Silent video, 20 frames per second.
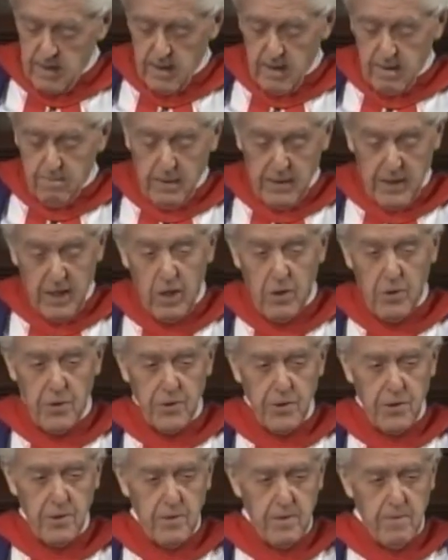But
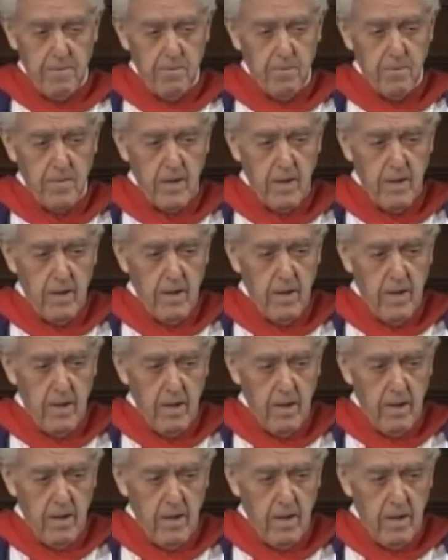health
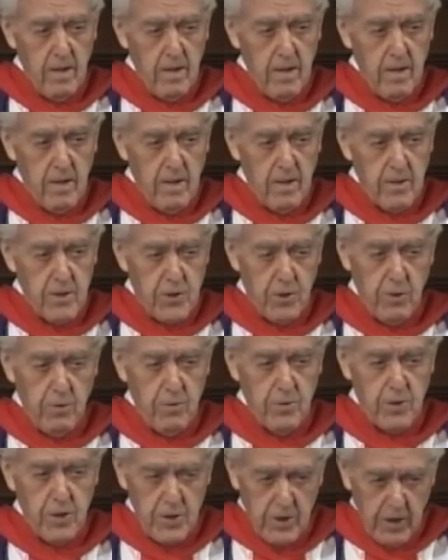soon
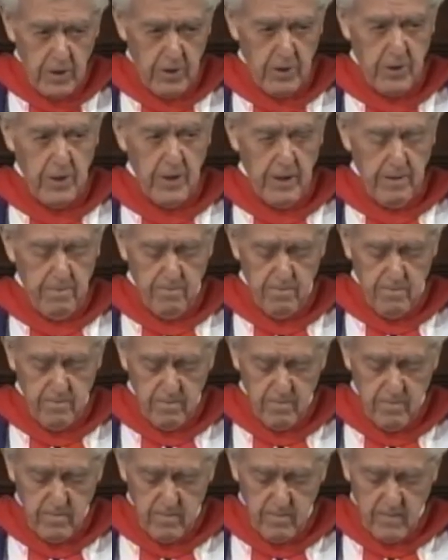deserted her,
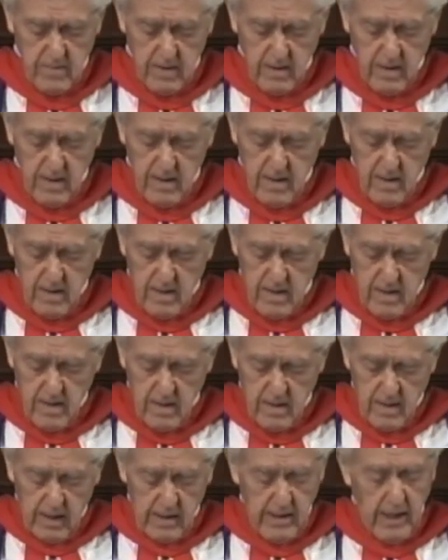
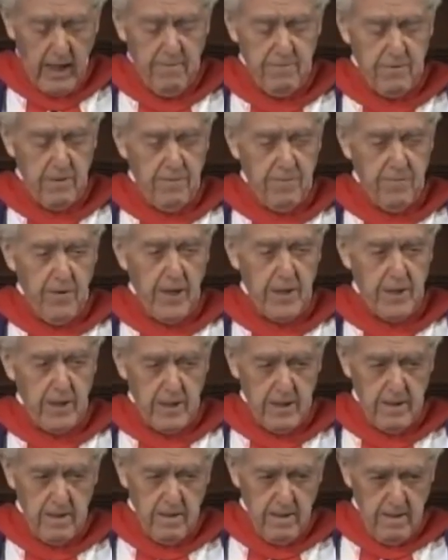and after
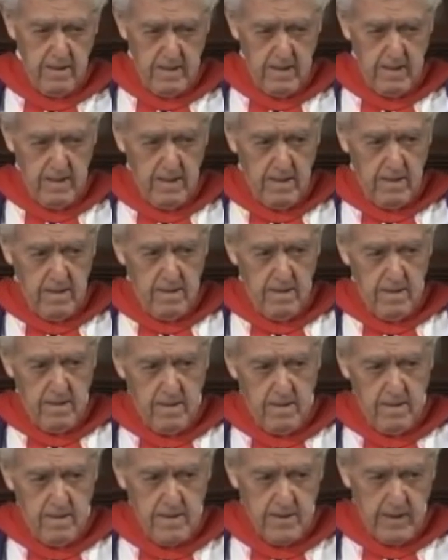fighting
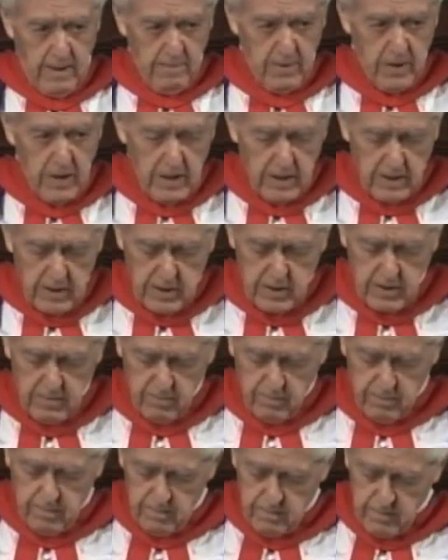some years
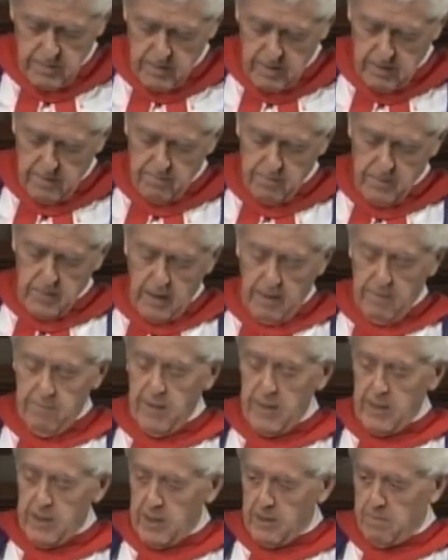a
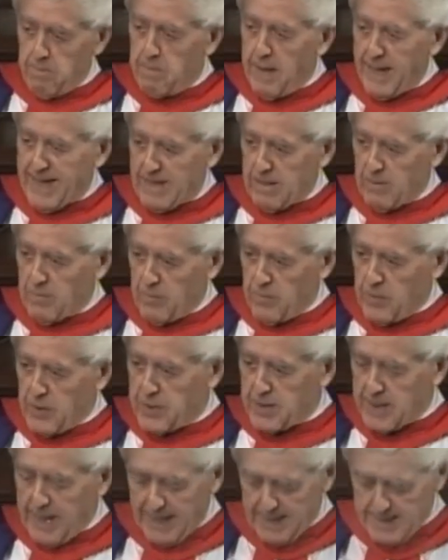valiant battle with
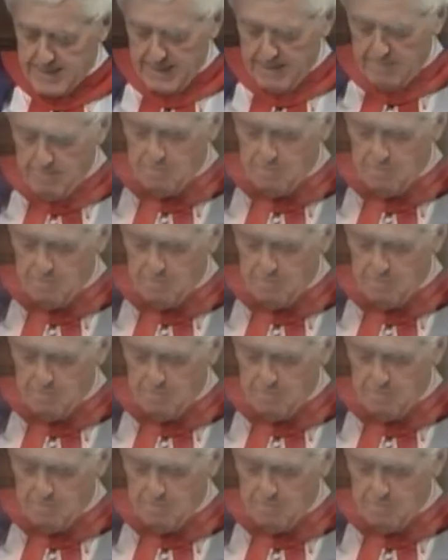cancer,